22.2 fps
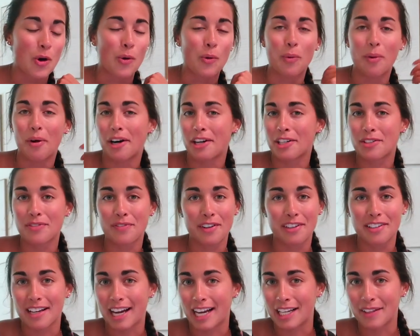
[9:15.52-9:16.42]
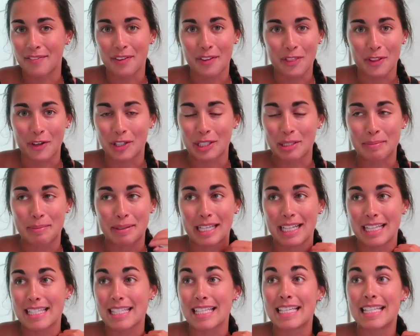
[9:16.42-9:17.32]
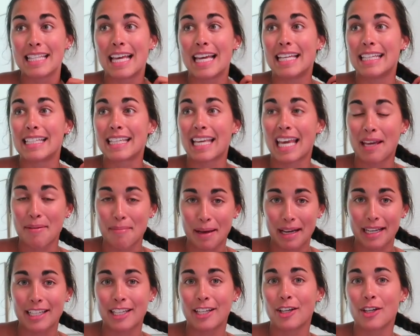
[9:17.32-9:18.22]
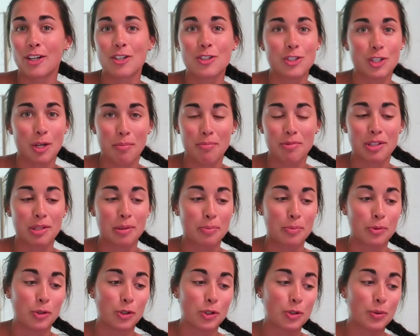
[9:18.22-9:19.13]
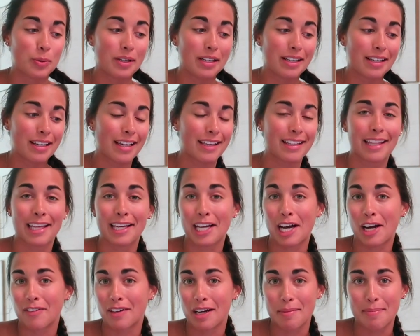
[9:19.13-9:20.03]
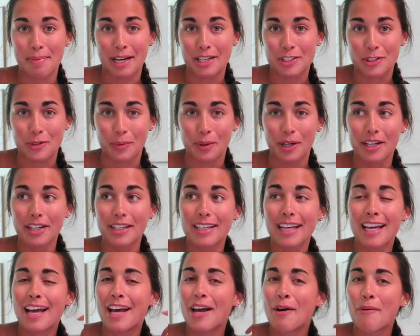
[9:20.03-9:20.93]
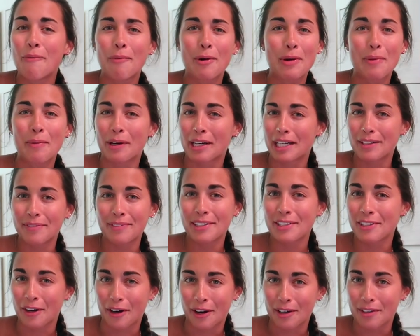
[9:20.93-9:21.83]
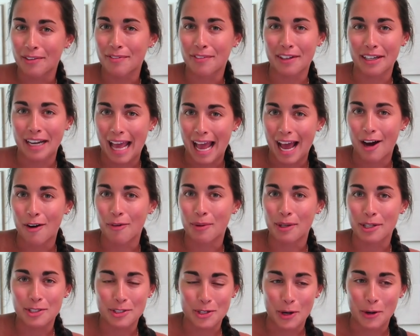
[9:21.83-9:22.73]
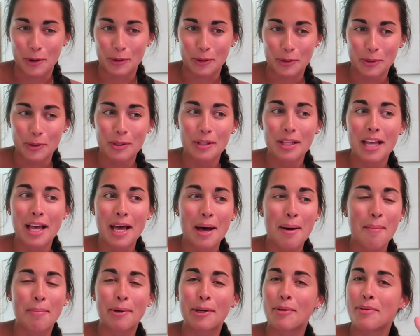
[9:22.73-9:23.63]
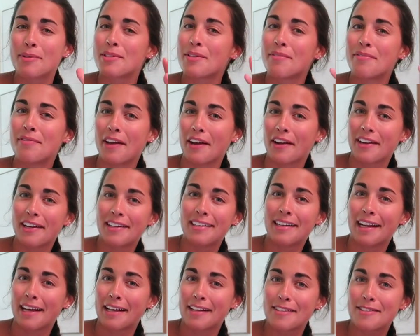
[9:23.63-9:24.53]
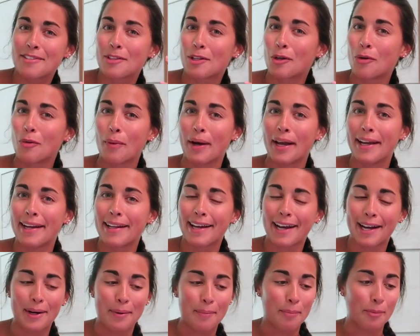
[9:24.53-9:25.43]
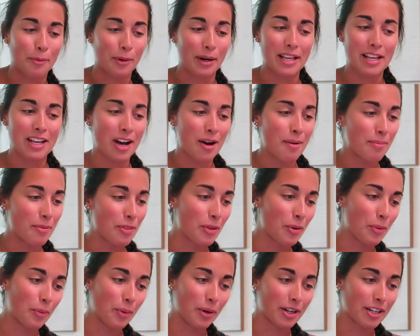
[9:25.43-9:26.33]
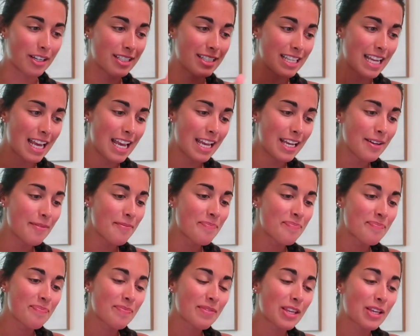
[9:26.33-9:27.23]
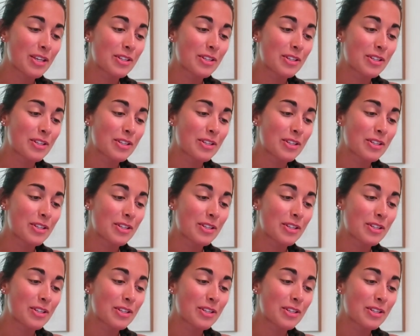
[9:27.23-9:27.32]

walked for not even 30 minutes and then came back here, jumped in the pool quick and then got right back to work. We weren't even gone for an hour total, but it was a very nice little way to kind of break up the work day